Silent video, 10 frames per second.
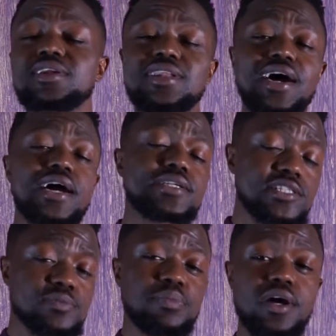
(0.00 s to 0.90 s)
9
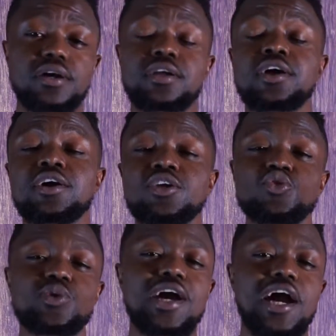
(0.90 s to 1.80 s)
spot,
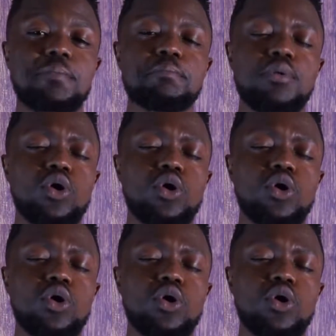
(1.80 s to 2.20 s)
you got